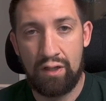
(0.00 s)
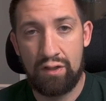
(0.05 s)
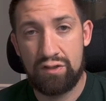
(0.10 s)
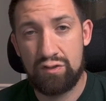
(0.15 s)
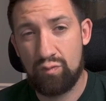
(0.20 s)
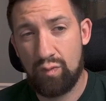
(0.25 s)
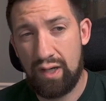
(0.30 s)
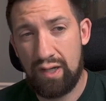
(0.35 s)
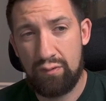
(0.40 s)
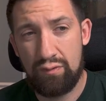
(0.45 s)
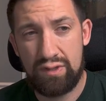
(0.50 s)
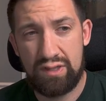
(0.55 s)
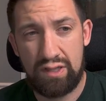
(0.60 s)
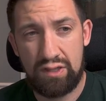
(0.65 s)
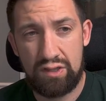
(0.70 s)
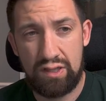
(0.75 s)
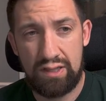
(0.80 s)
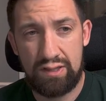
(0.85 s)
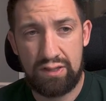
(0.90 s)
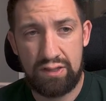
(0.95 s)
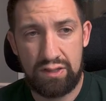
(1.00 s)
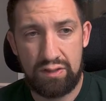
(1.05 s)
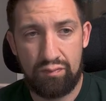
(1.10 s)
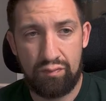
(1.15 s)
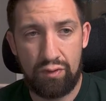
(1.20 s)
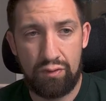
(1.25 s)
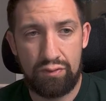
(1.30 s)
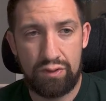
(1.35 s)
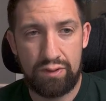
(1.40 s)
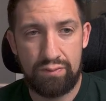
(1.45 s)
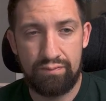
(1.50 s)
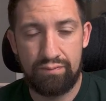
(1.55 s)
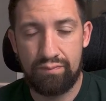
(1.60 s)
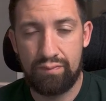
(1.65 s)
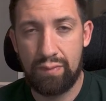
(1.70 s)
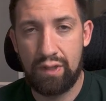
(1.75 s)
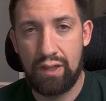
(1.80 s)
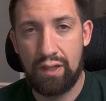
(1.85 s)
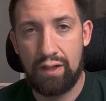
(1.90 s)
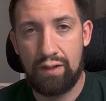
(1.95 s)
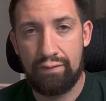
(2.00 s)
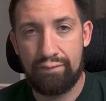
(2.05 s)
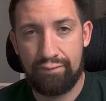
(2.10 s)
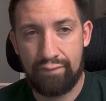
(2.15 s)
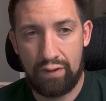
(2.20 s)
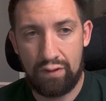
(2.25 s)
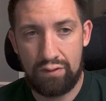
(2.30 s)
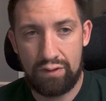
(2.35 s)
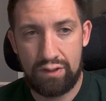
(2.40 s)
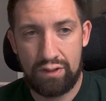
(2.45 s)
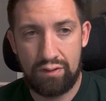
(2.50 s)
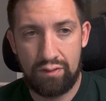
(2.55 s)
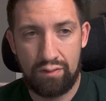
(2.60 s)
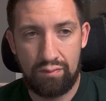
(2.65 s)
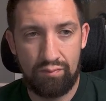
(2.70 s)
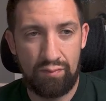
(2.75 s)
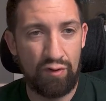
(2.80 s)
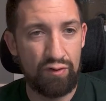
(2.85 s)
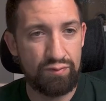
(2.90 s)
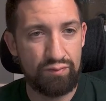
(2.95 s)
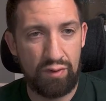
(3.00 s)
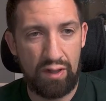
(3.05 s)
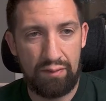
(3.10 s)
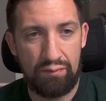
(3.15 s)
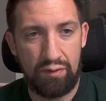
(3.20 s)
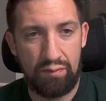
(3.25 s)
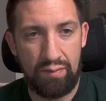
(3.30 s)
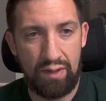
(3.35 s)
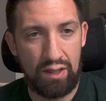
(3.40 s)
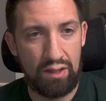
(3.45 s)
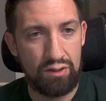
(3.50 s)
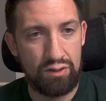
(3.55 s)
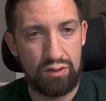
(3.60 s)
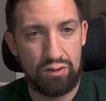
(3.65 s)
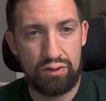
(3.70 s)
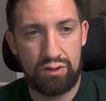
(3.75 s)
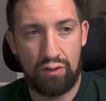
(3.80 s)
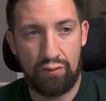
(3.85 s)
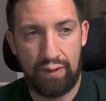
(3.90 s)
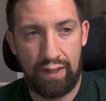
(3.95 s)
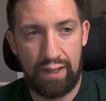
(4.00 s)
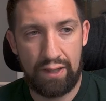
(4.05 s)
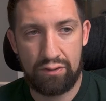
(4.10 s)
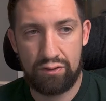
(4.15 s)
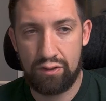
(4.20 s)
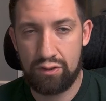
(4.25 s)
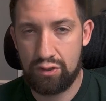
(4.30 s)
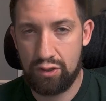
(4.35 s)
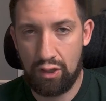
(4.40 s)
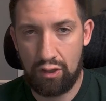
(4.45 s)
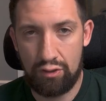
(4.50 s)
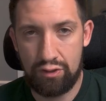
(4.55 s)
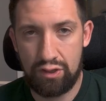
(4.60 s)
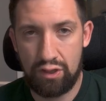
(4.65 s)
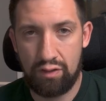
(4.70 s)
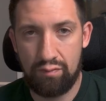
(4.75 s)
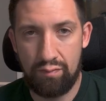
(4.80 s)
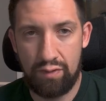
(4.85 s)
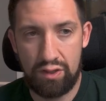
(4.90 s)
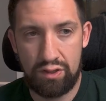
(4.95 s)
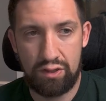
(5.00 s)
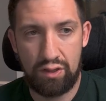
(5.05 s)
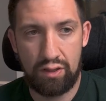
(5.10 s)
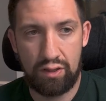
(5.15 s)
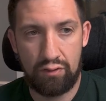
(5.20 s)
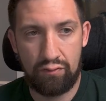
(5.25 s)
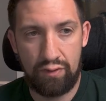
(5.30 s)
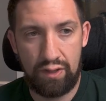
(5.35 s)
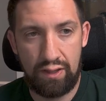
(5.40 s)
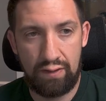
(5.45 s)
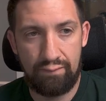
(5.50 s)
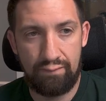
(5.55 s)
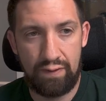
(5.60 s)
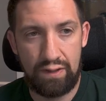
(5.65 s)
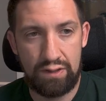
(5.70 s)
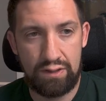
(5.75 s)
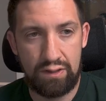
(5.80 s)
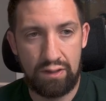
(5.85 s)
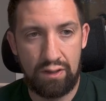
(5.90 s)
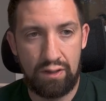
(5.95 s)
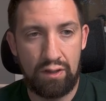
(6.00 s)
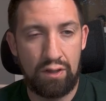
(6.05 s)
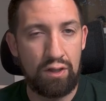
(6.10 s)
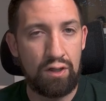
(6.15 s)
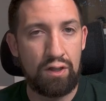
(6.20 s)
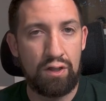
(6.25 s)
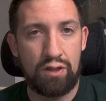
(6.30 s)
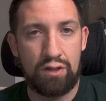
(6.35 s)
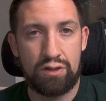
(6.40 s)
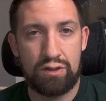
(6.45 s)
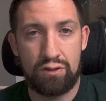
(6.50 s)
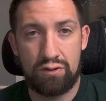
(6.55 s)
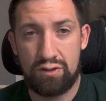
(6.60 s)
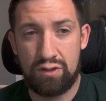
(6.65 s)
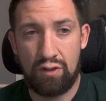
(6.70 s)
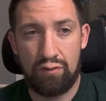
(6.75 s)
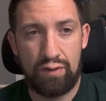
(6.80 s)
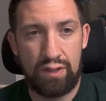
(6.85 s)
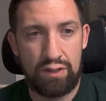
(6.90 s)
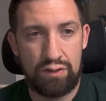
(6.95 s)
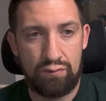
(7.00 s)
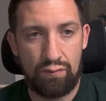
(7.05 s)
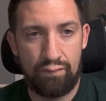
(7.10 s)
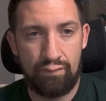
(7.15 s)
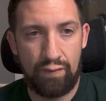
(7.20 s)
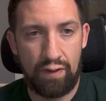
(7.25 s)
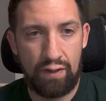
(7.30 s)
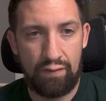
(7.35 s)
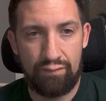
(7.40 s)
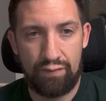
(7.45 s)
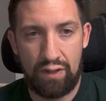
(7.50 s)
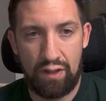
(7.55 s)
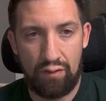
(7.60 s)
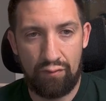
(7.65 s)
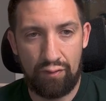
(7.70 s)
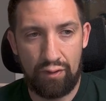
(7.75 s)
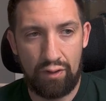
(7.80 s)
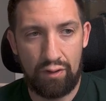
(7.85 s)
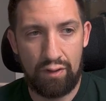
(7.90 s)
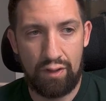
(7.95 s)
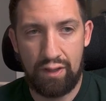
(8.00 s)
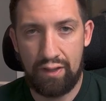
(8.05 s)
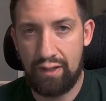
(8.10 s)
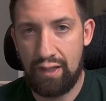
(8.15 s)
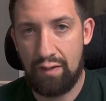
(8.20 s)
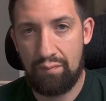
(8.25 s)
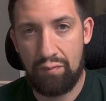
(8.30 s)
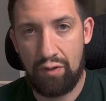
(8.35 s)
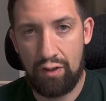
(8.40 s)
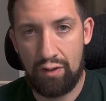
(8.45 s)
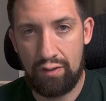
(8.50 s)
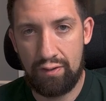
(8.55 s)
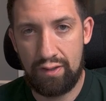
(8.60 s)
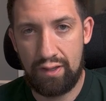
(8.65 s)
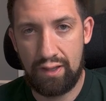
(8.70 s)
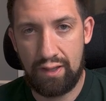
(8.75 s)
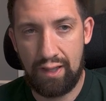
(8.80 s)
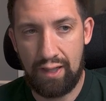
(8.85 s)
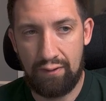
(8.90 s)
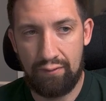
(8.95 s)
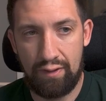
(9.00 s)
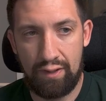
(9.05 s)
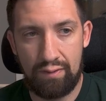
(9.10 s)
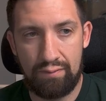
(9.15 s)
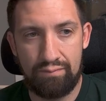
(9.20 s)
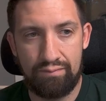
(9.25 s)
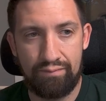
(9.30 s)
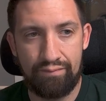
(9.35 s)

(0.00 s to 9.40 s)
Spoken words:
So why do we suggest this approach? First, most property managers don't actually charge a commission on cleaning fees, so there's no need to involve the owner in that part of the accounting.